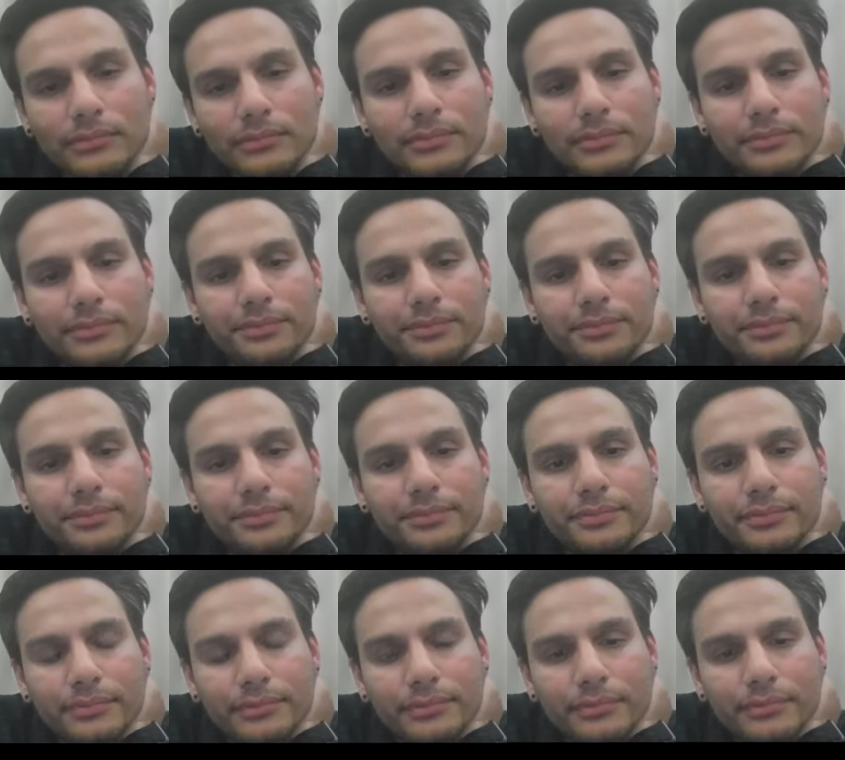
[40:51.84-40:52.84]

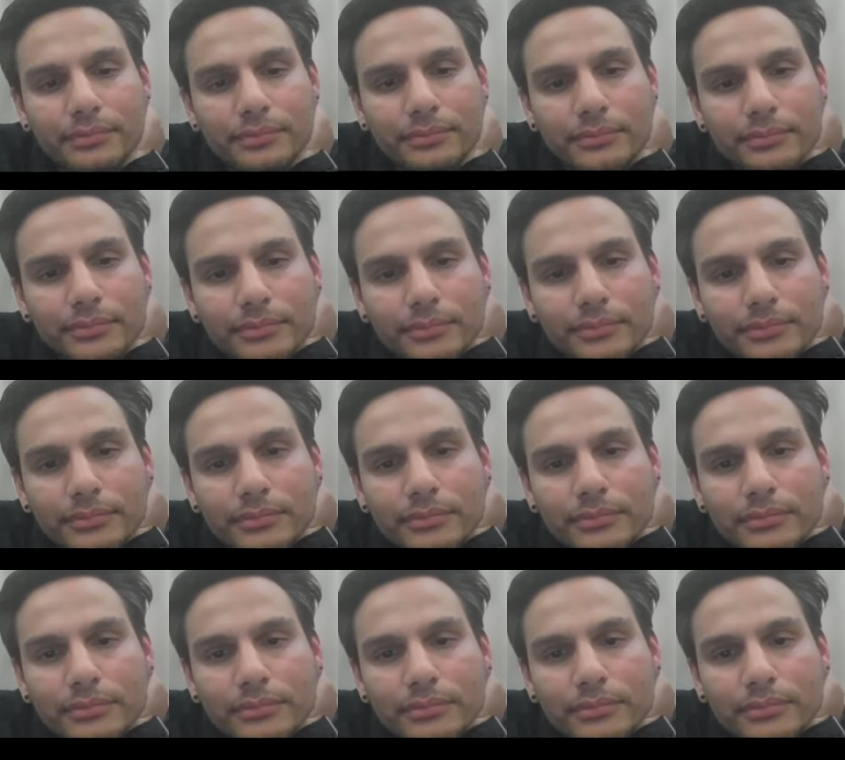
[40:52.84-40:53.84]

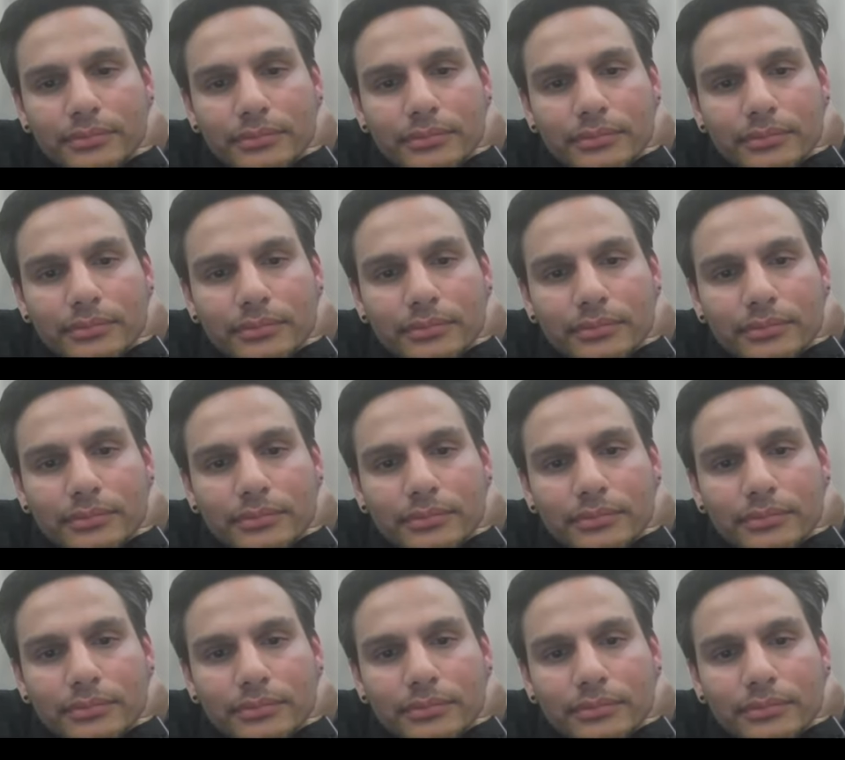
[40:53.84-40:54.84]

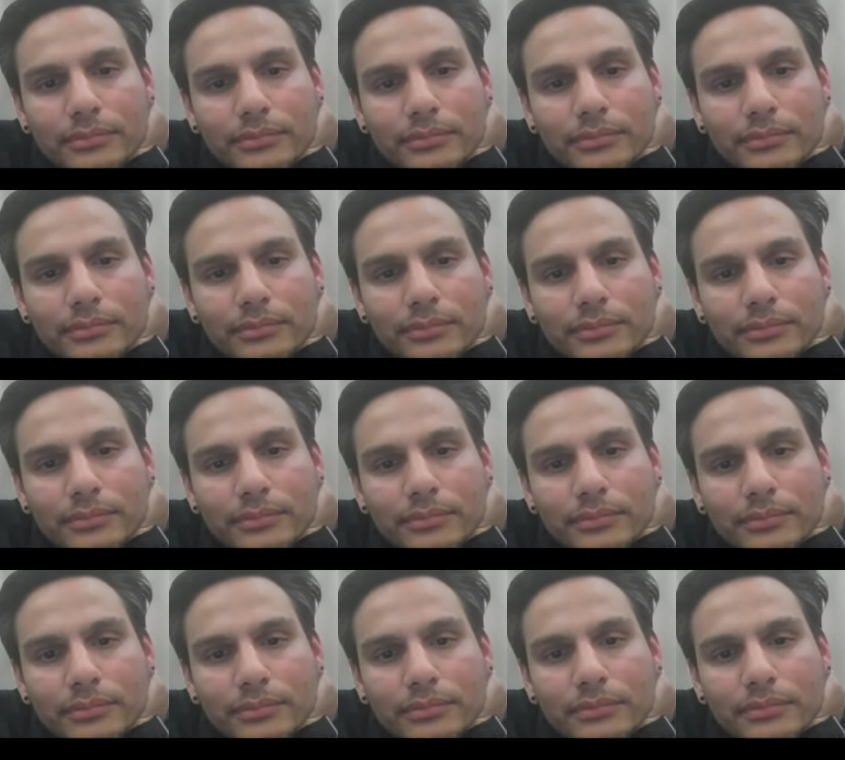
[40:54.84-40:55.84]

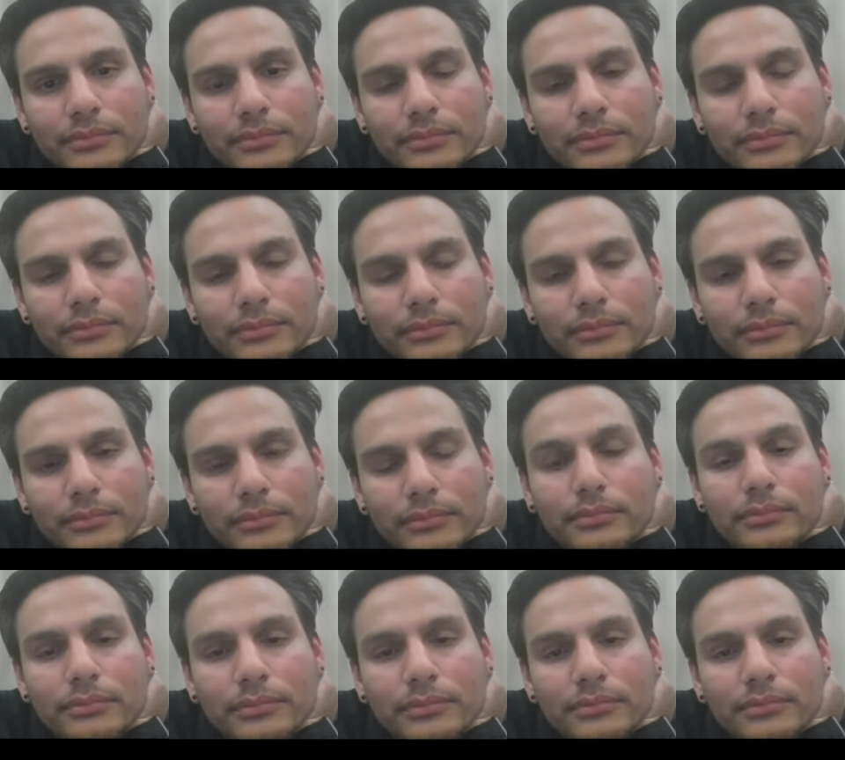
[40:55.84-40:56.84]

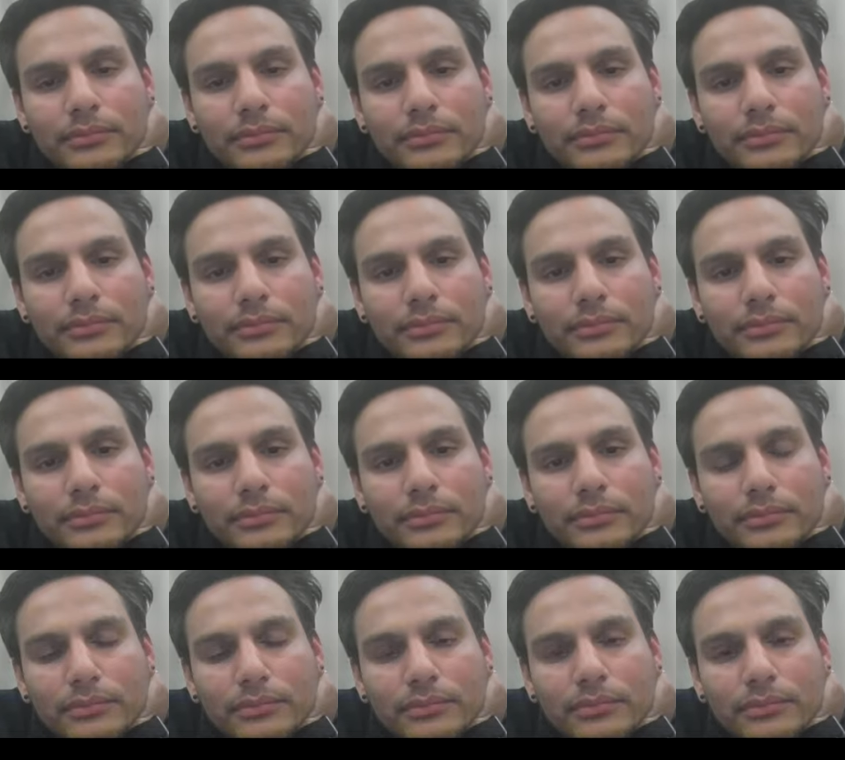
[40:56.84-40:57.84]

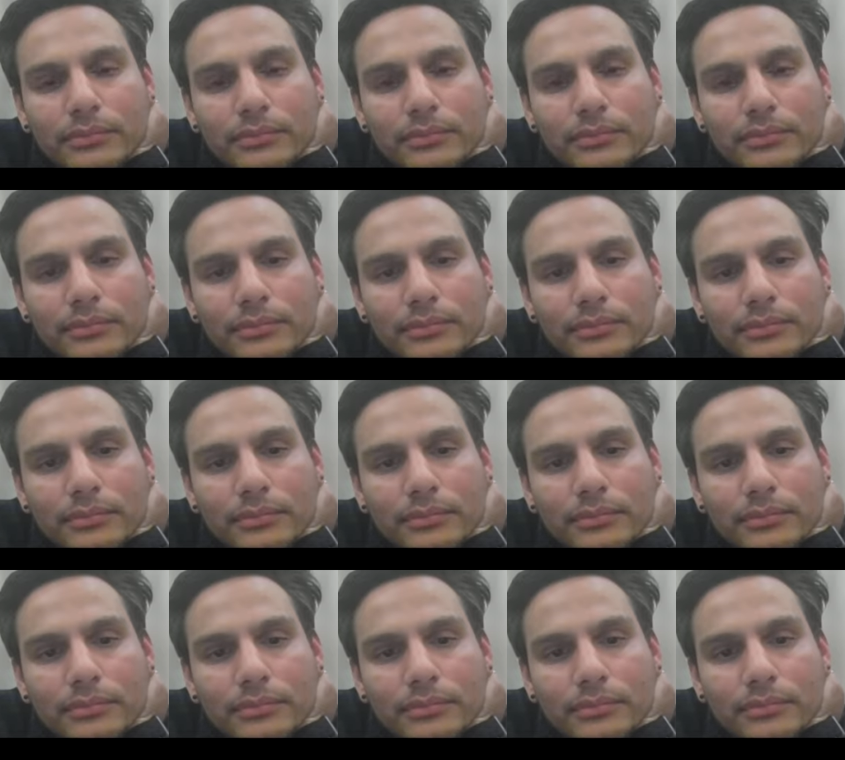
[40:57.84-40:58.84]

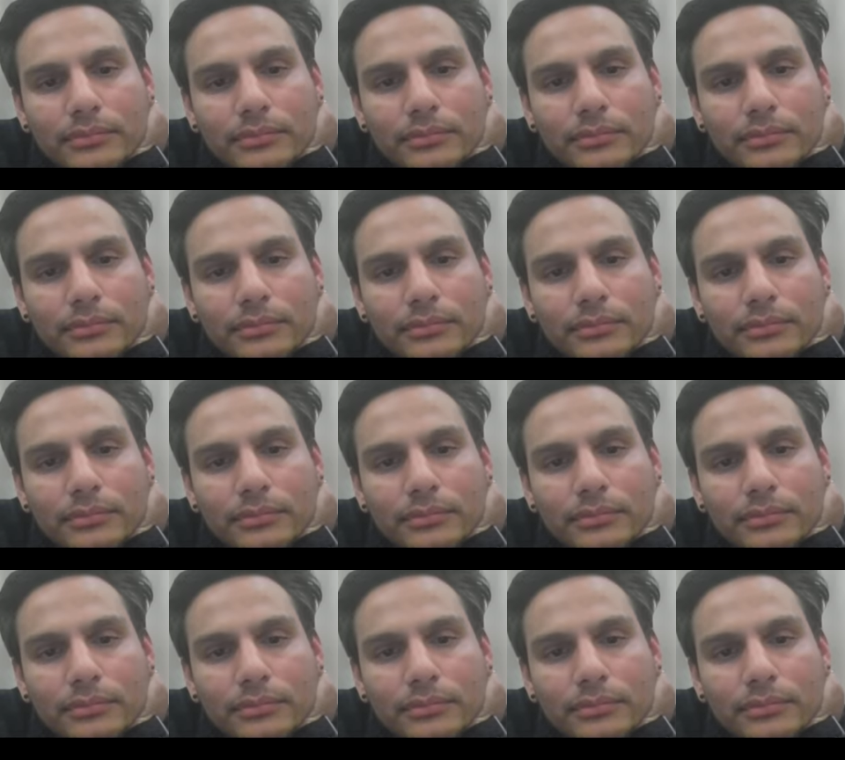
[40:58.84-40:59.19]
(silent)